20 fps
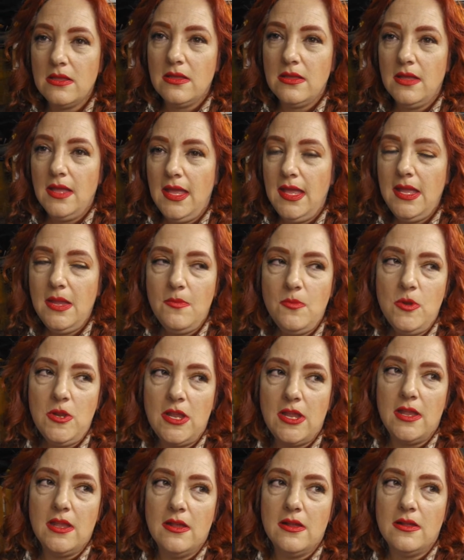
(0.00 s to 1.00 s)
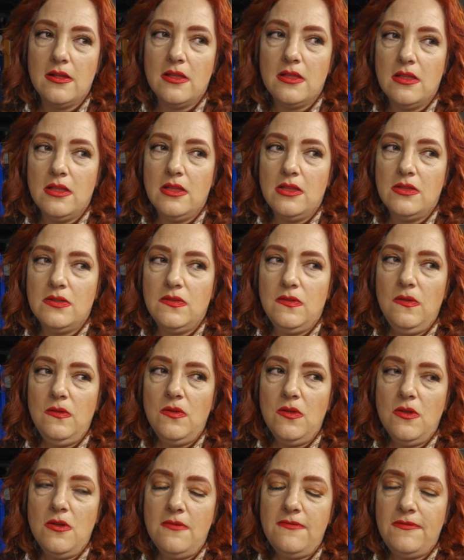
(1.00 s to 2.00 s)
hey, Marie, do you
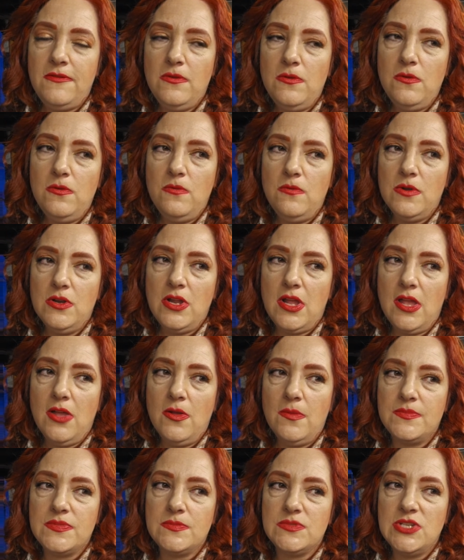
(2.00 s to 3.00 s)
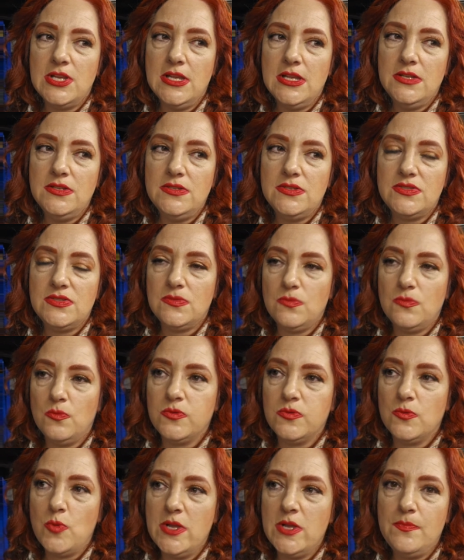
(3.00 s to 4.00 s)
know if you were to help change
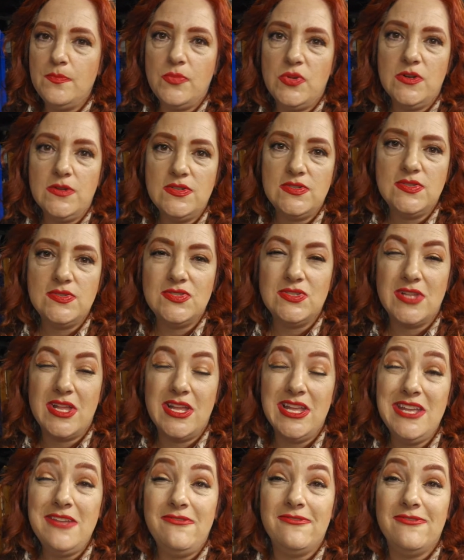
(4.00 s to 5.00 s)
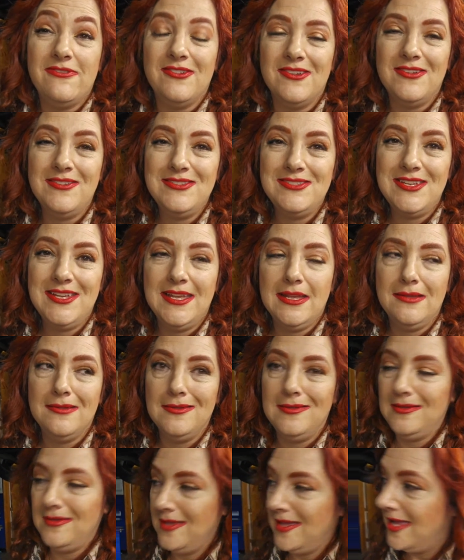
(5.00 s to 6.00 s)
one person's life? I was like,
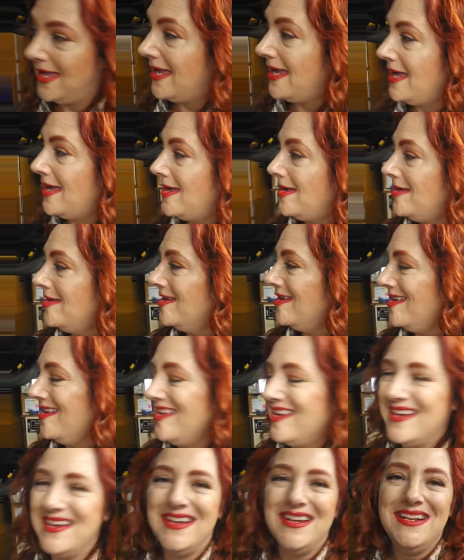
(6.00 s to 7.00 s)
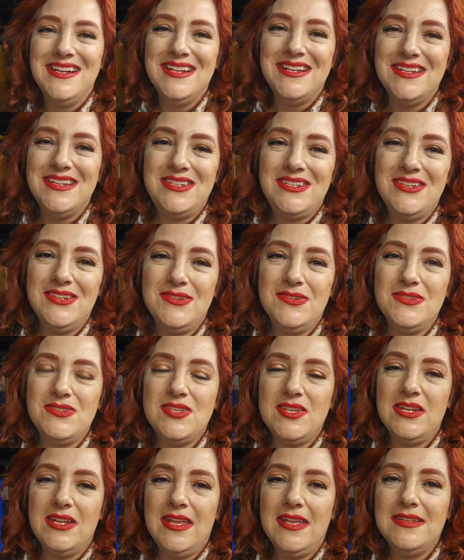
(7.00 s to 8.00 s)
yeah. She goes,
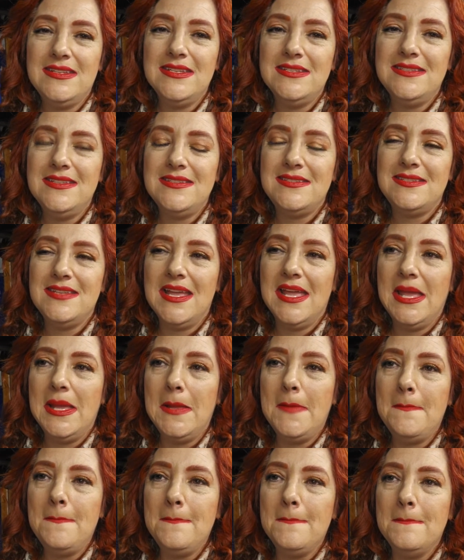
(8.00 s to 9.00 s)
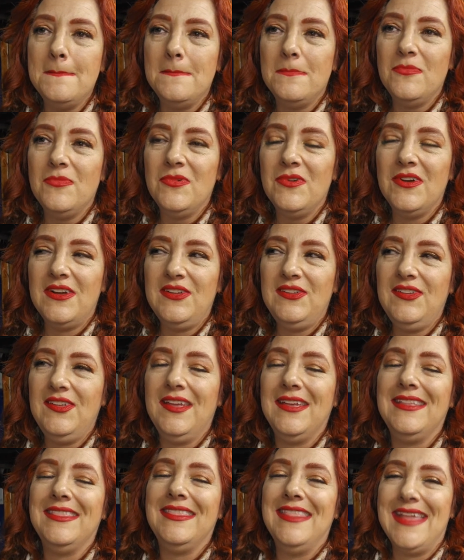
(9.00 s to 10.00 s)
and they did the same? I was
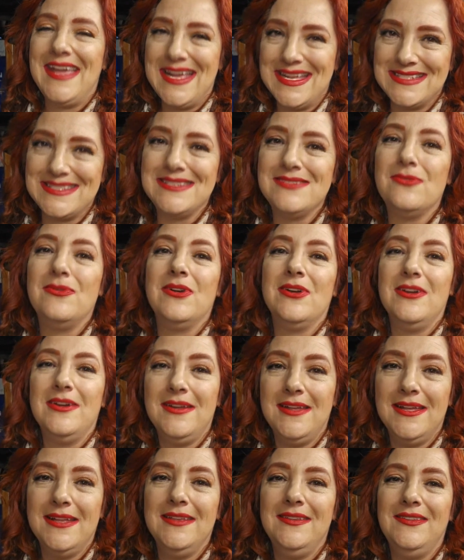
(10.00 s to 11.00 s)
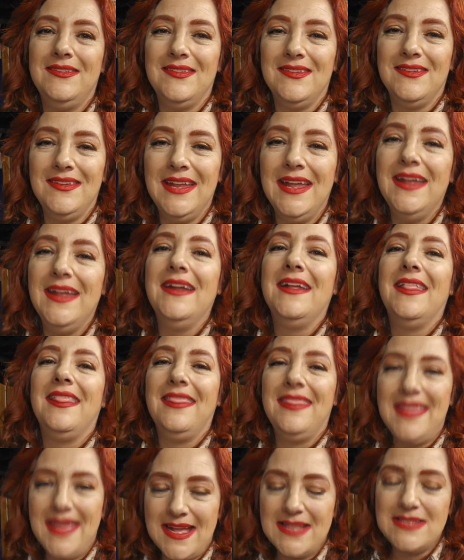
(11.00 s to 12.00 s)
like, that's where it is.
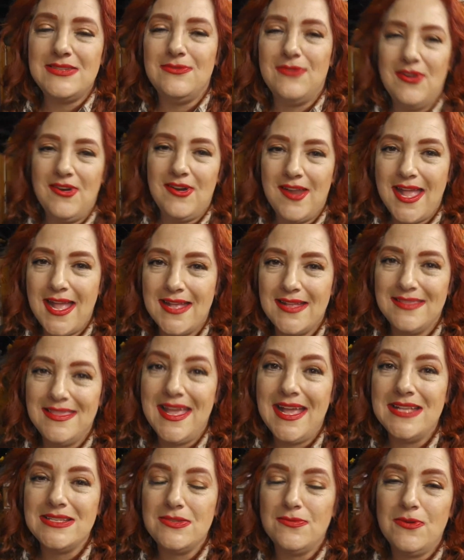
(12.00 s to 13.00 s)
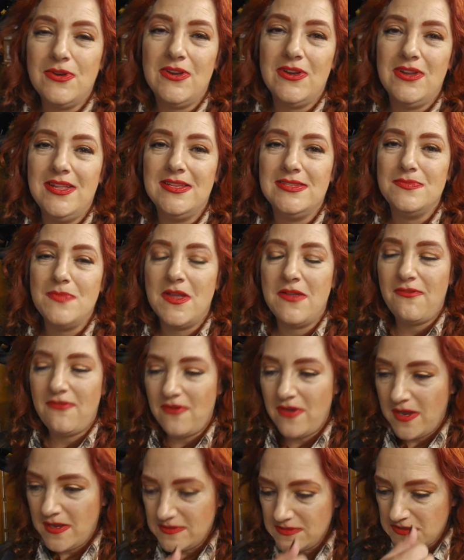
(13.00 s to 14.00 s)
That's where it is, my
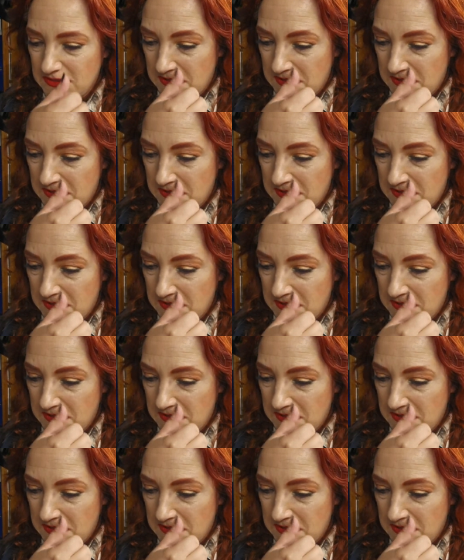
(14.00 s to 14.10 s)
friend.